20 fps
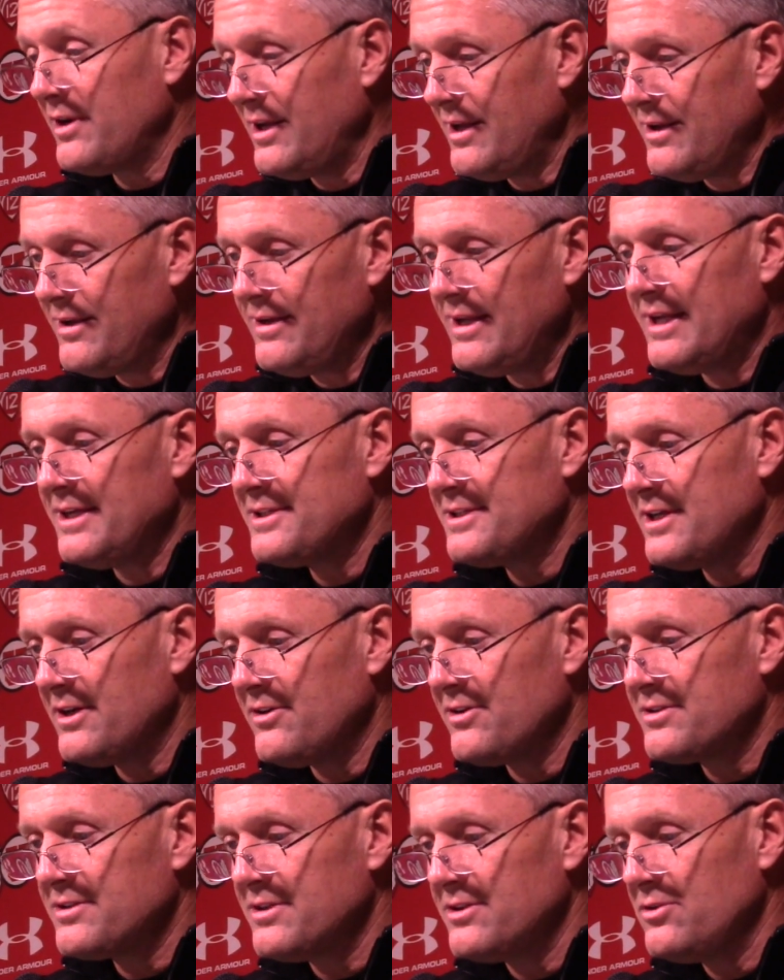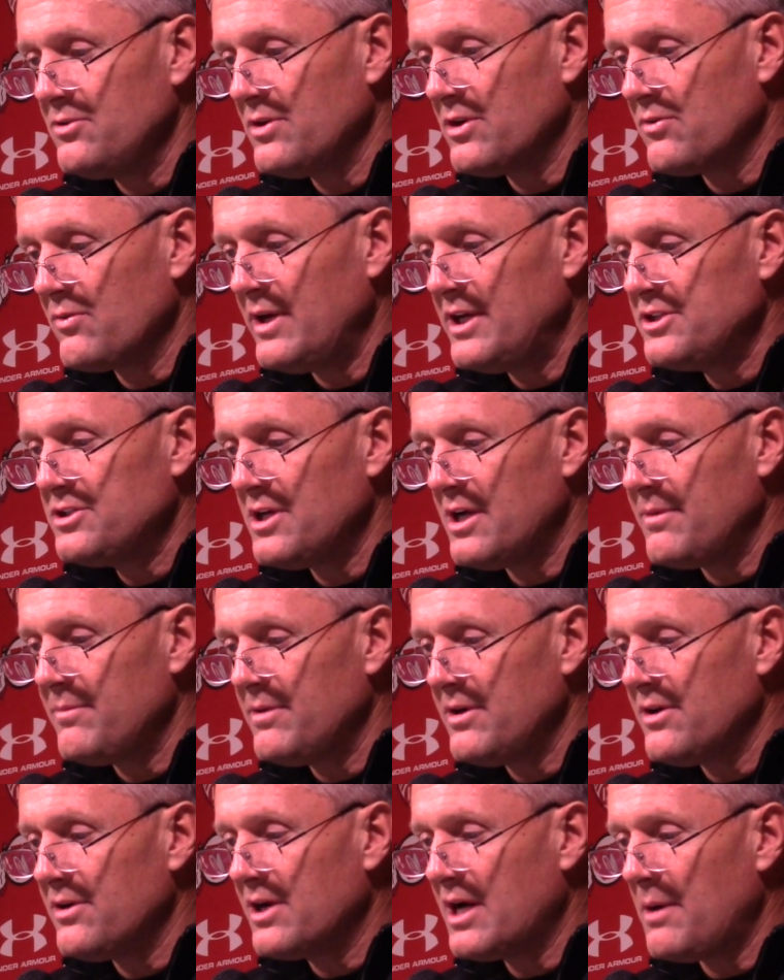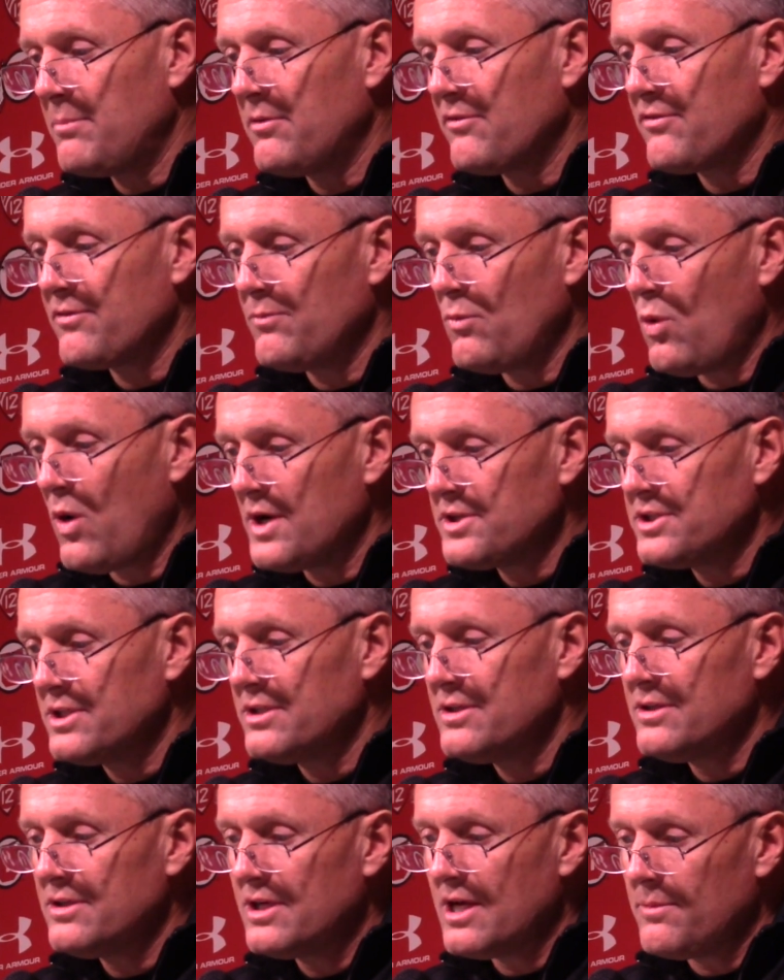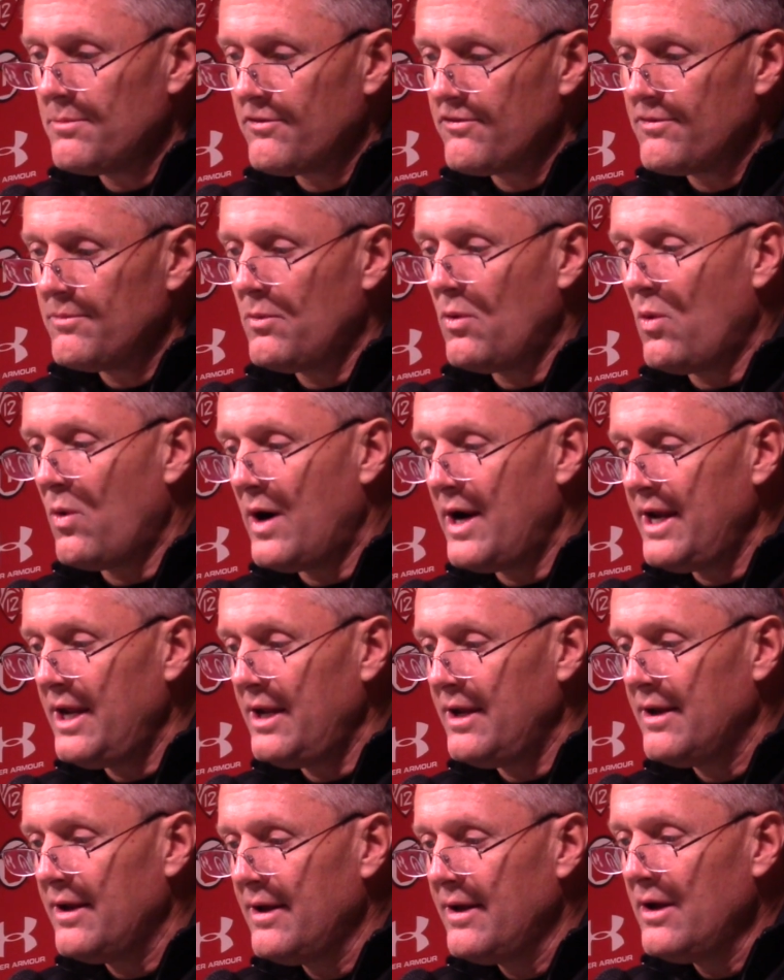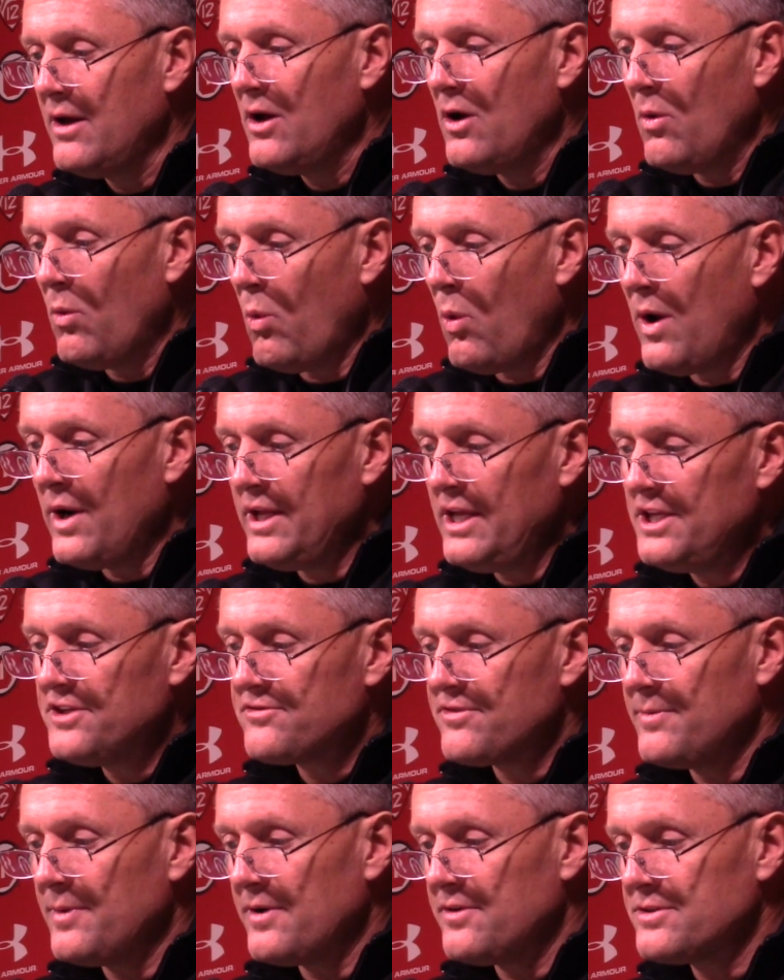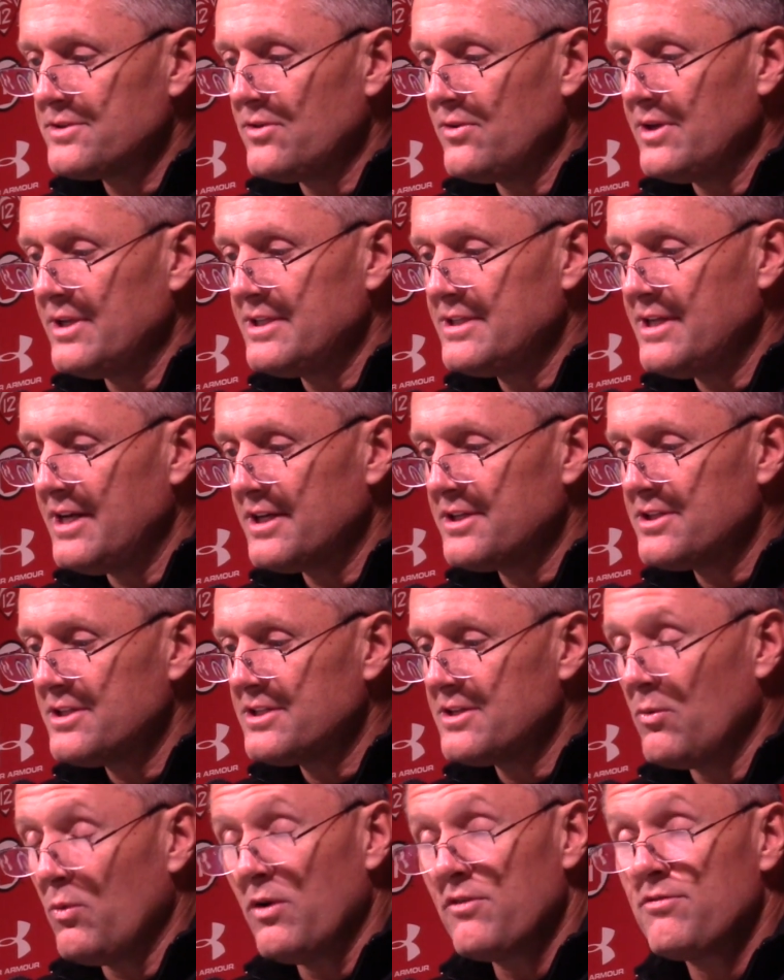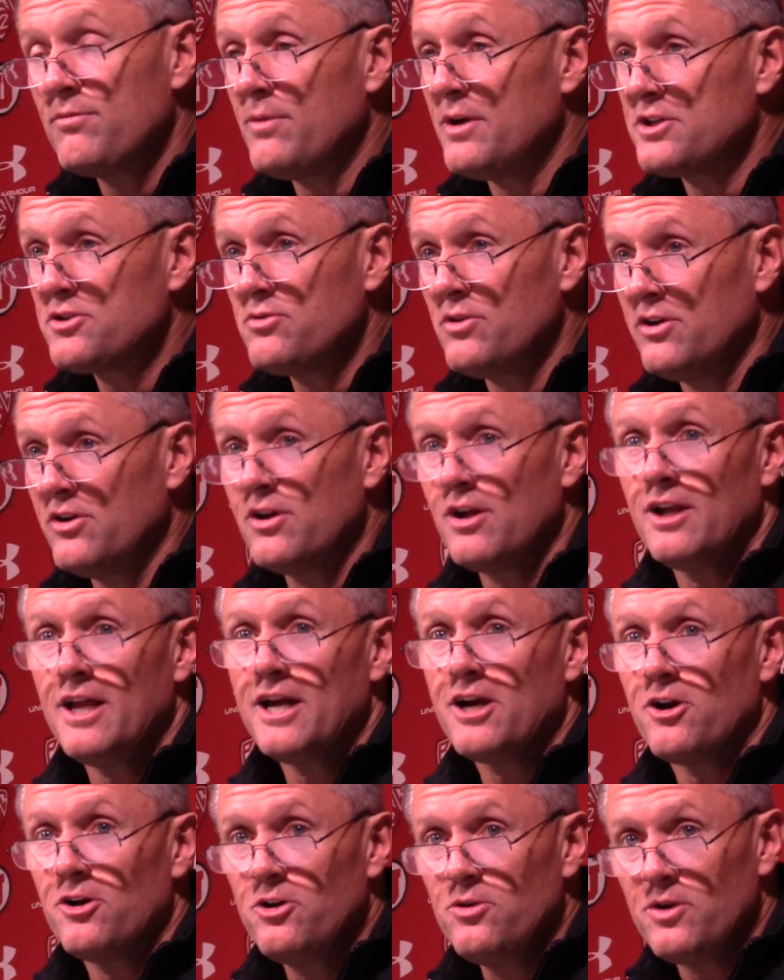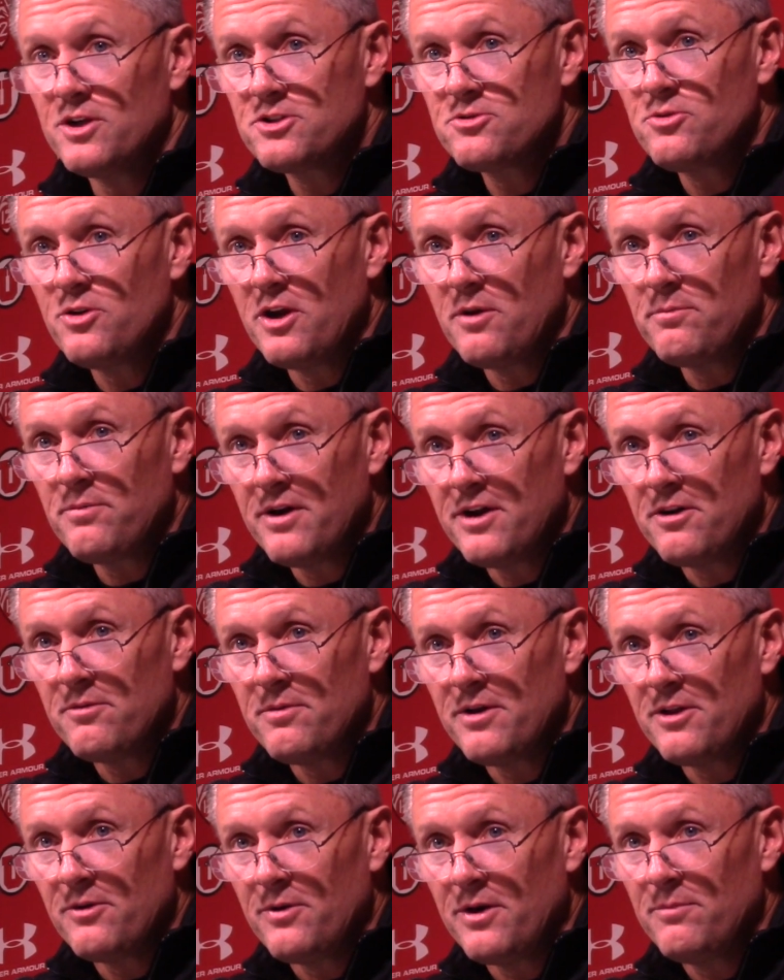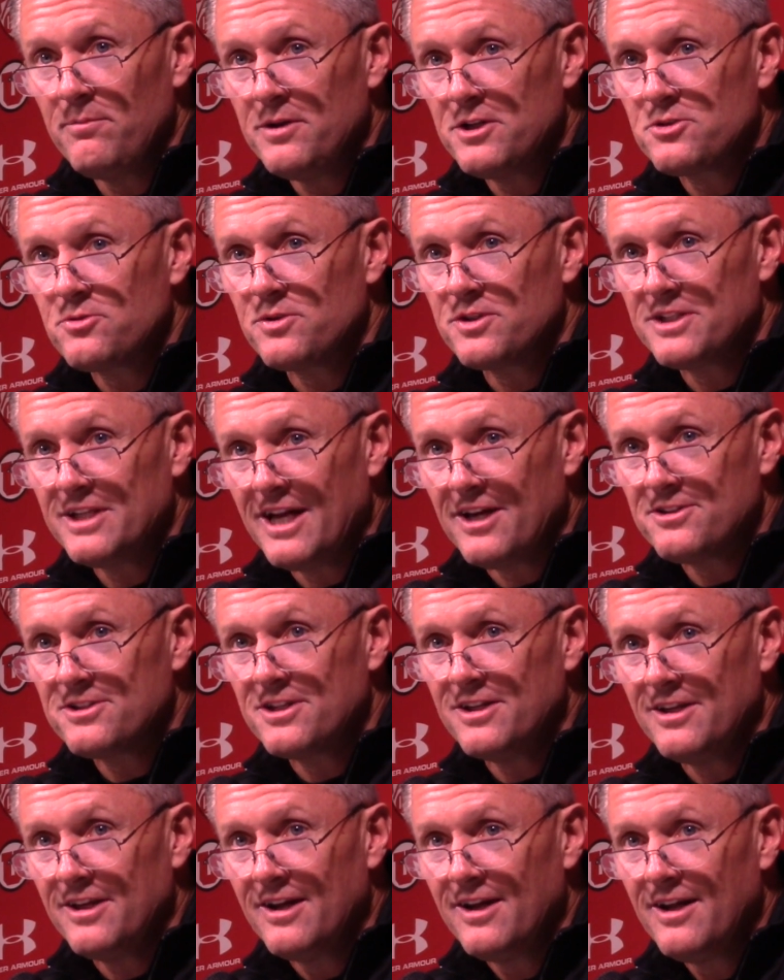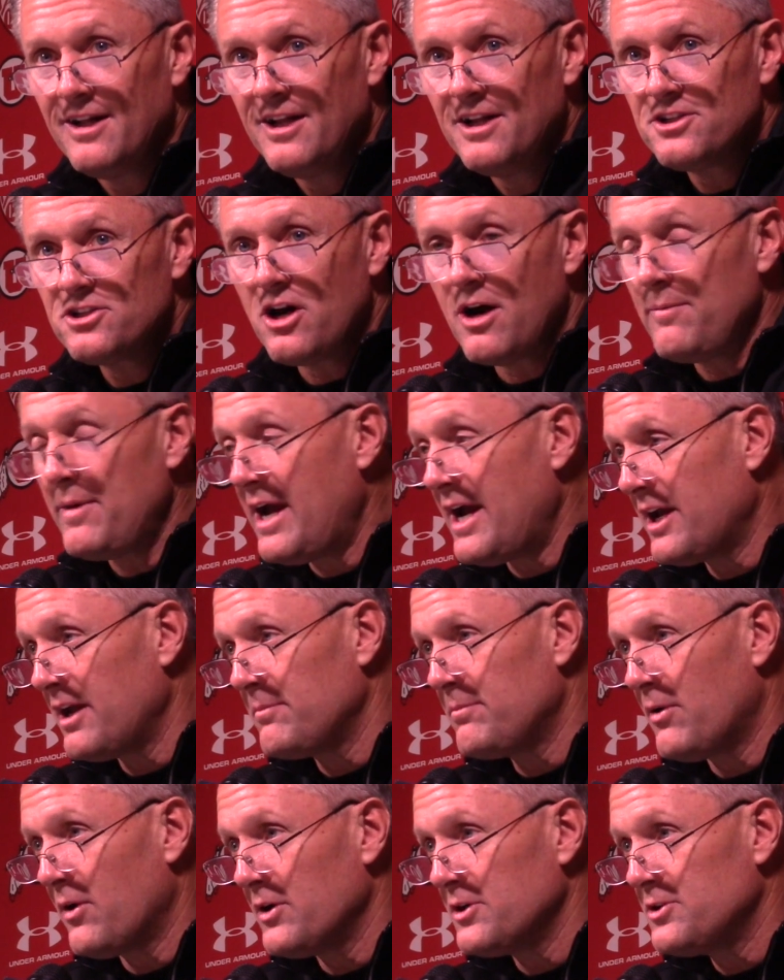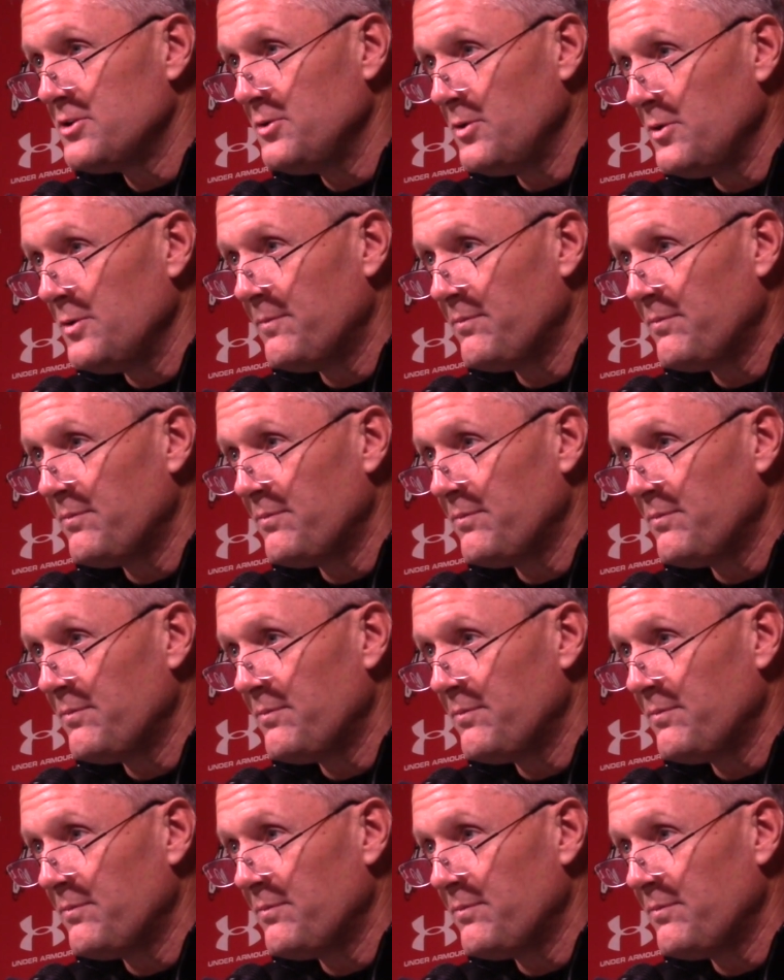Again, Dennis Erickson doing a great job there. A couple from Washington, a couple from Hawaii, 1 each from Arizona and Texas, and 1 from Australia. You know, like our new Australian punter, Mitch Wisnowski, Tom Hackett, part 2.